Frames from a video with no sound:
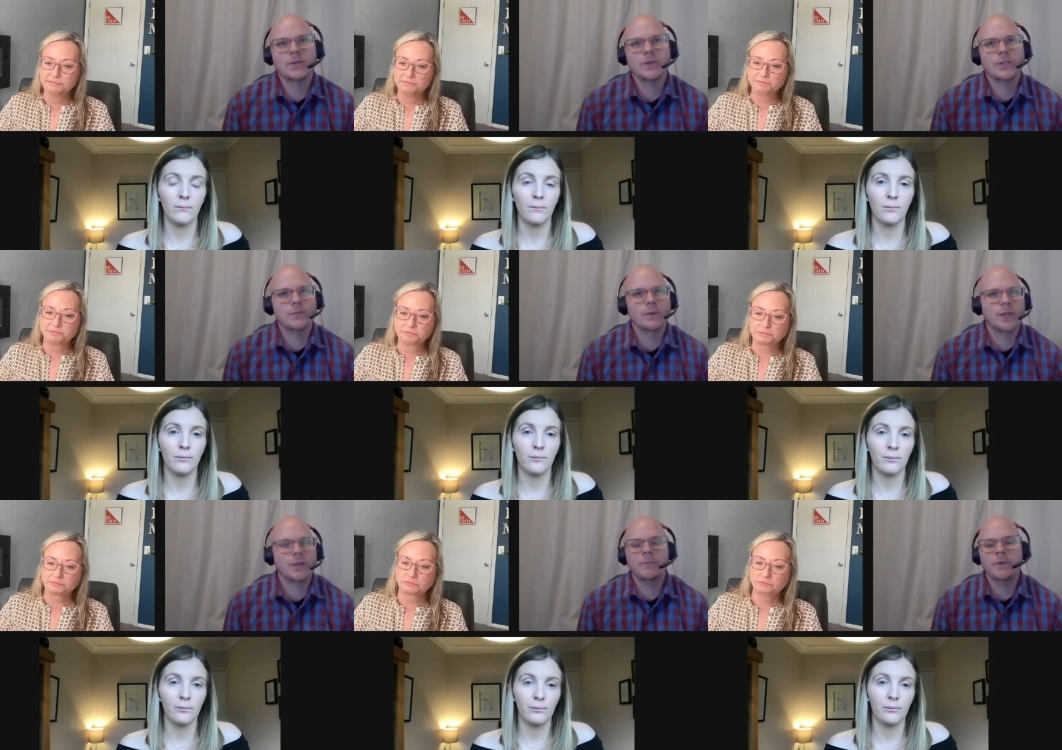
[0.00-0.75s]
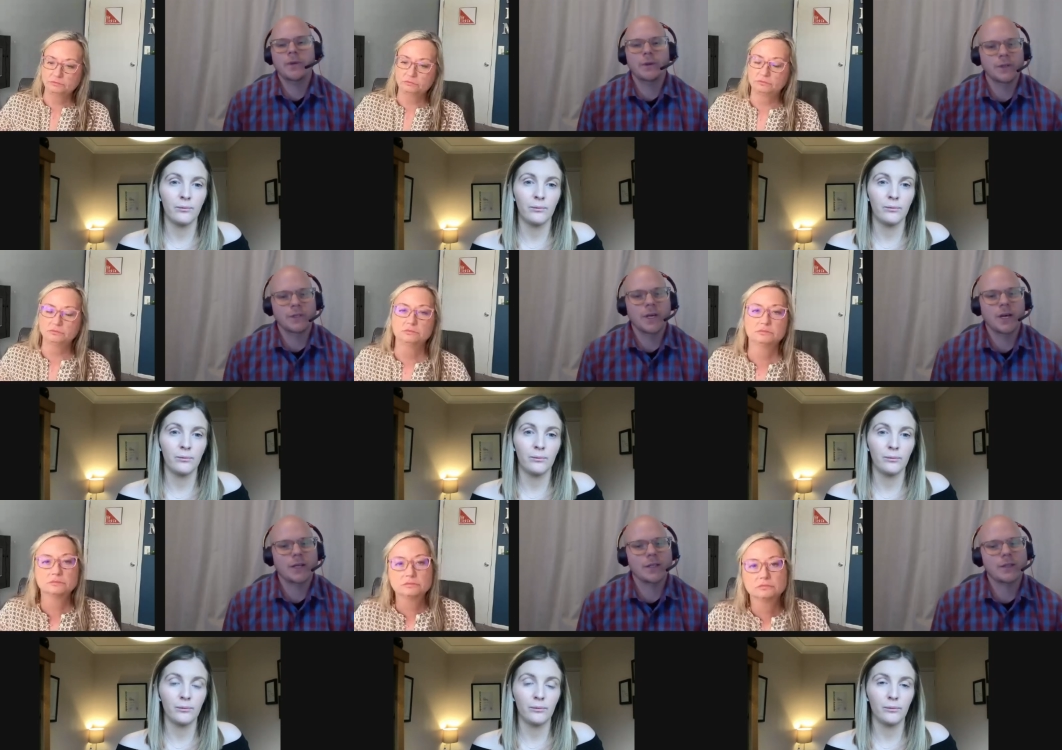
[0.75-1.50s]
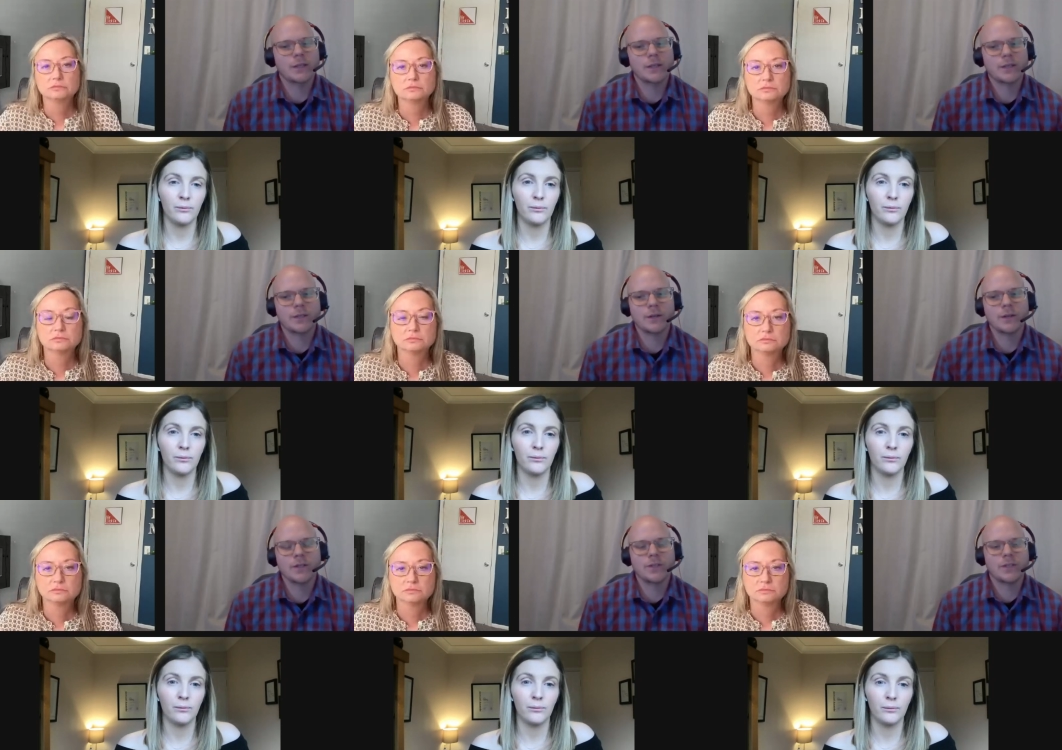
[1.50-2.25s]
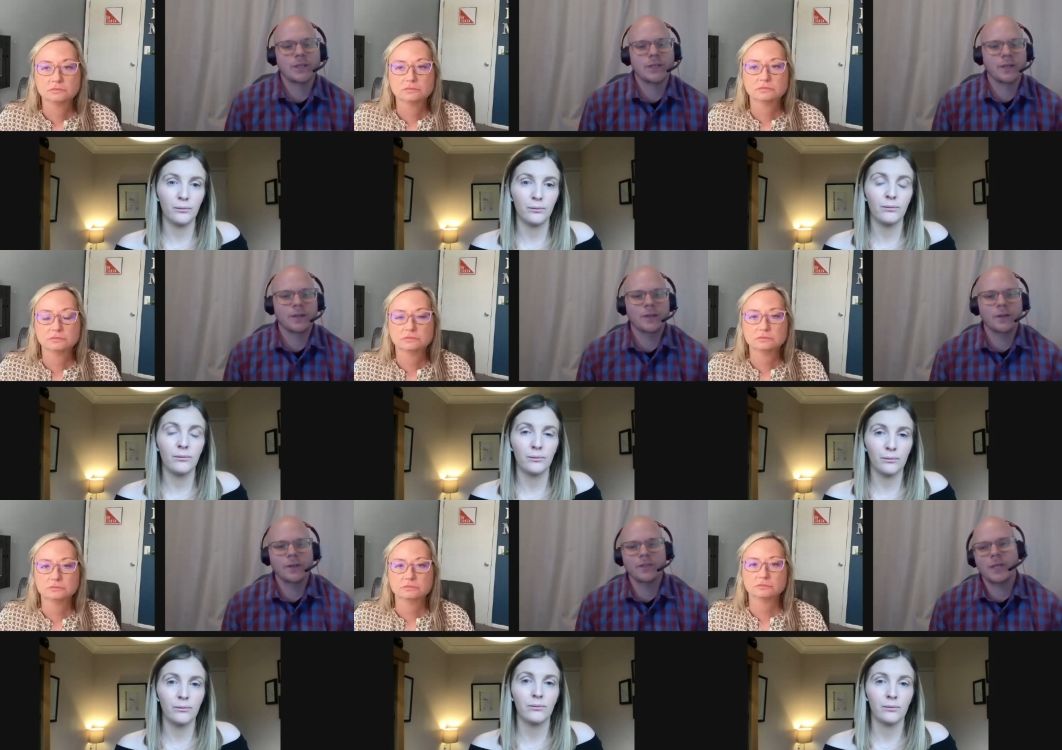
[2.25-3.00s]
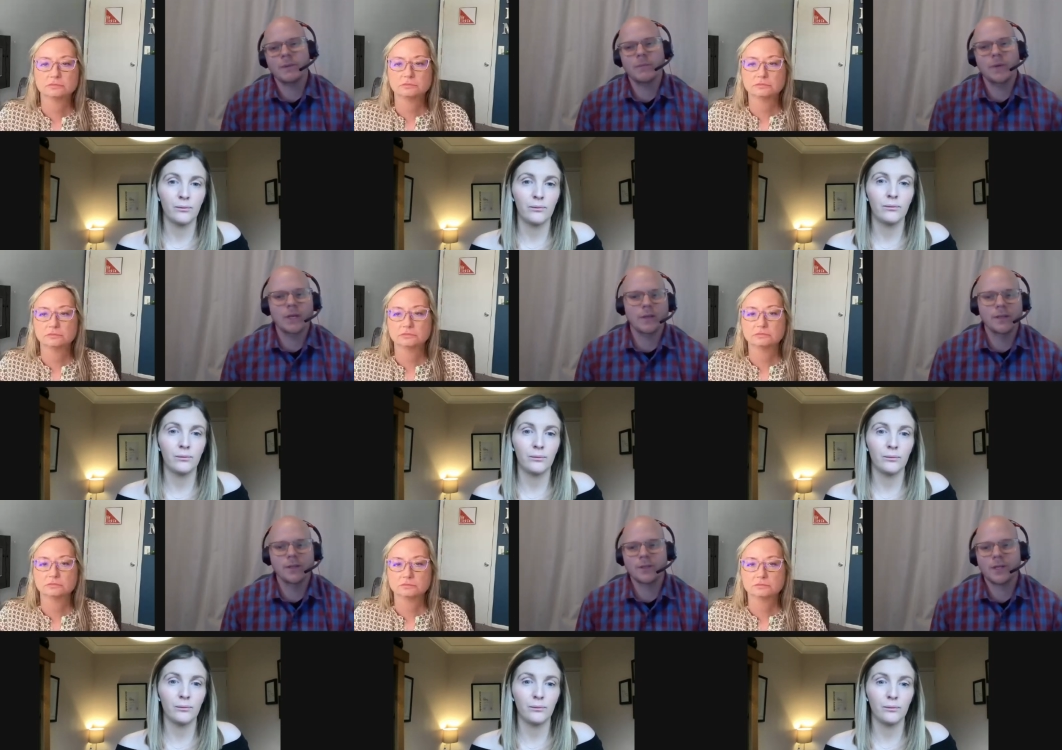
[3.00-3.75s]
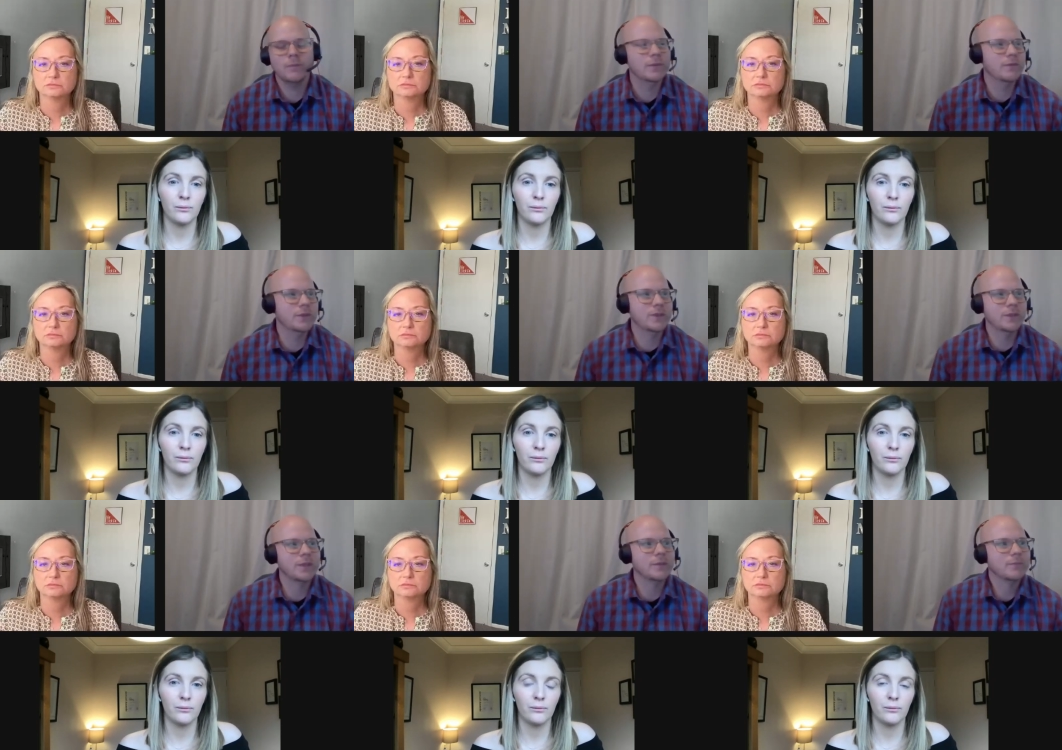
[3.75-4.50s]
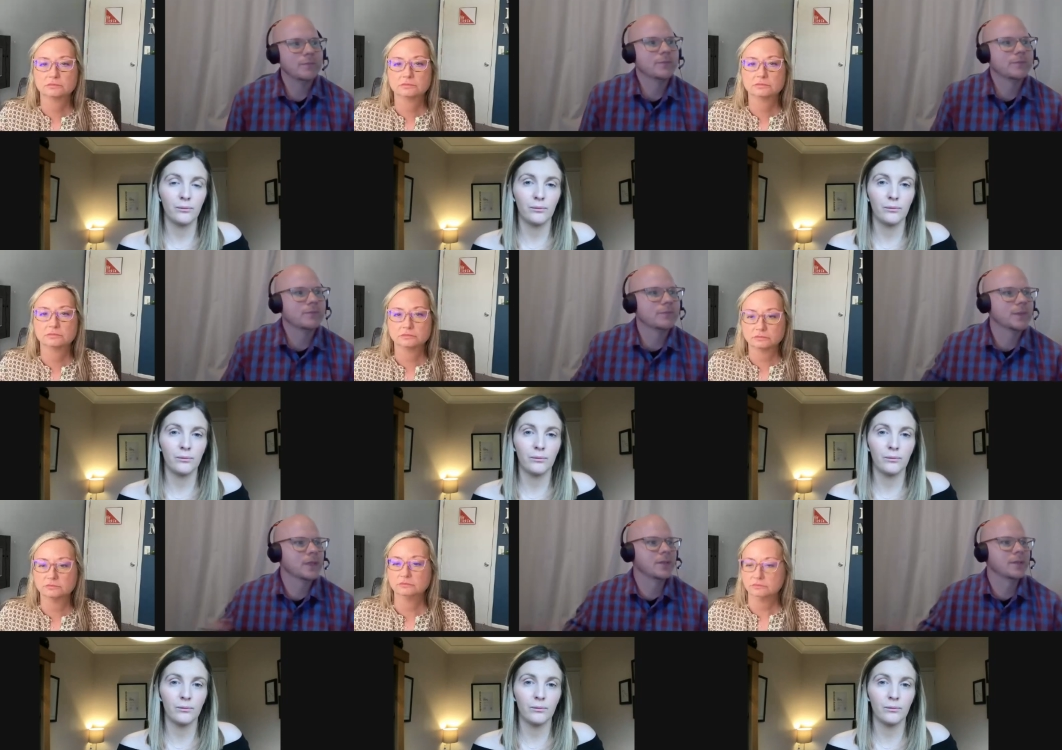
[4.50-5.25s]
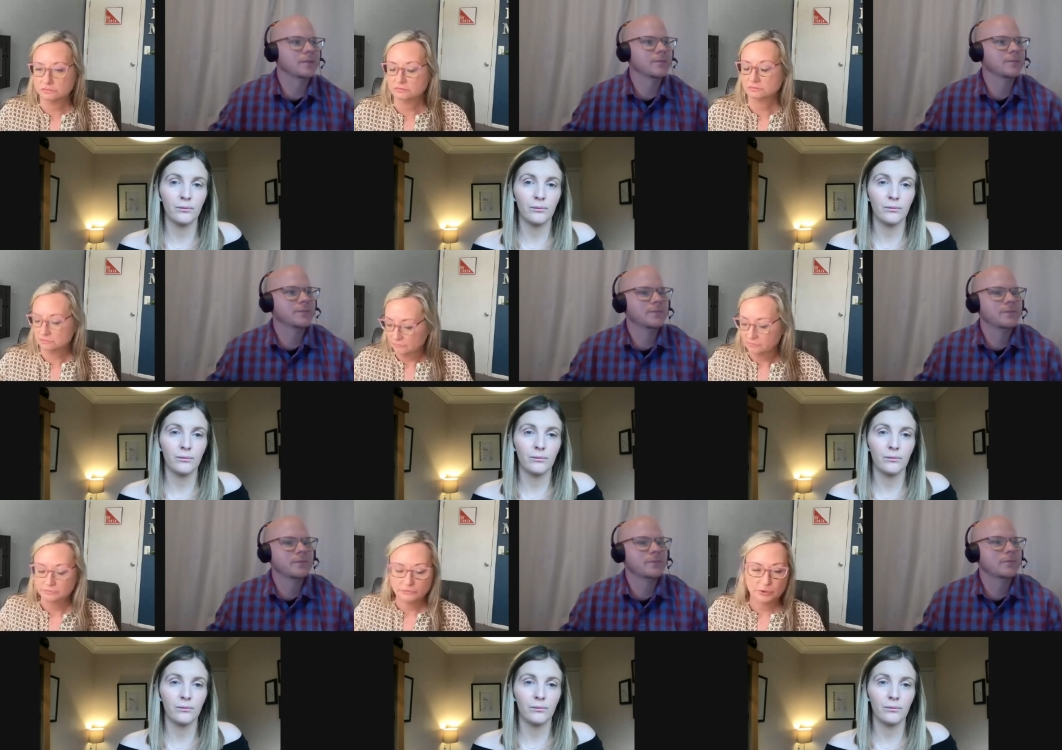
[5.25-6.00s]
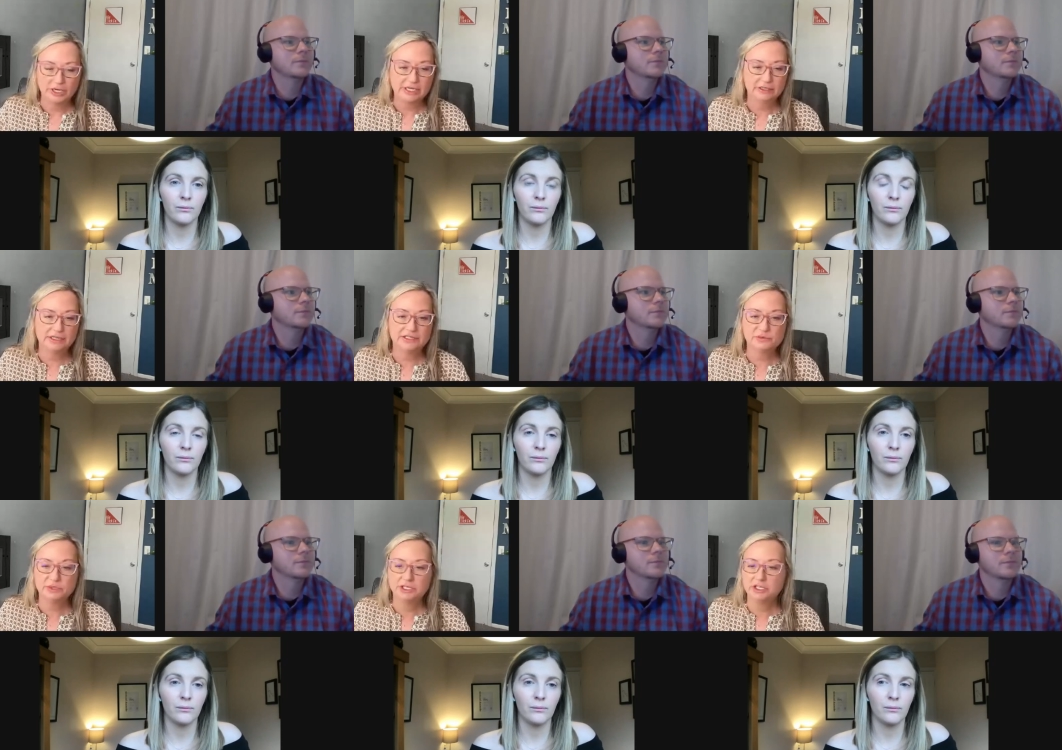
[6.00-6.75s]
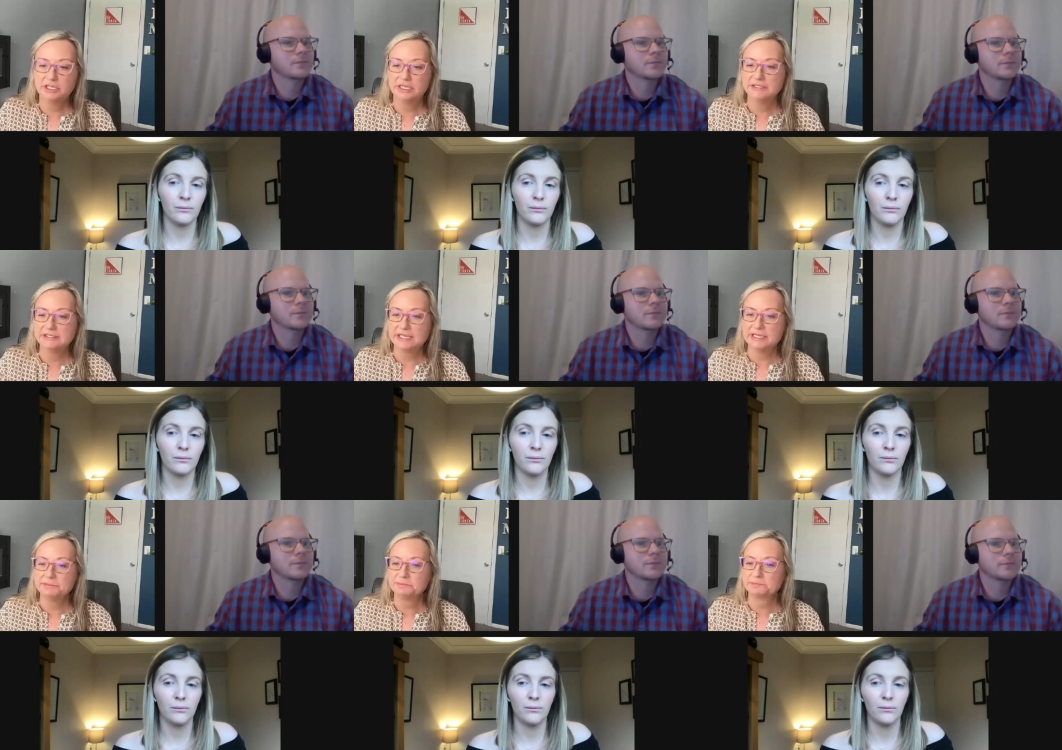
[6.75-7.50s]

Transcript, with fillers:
Speaker 1: get in that situation where they might be overstocked and things that aren't seeing, you know, the same demand as a couple of years ago.
Speaker 2: Great. That was really good insight.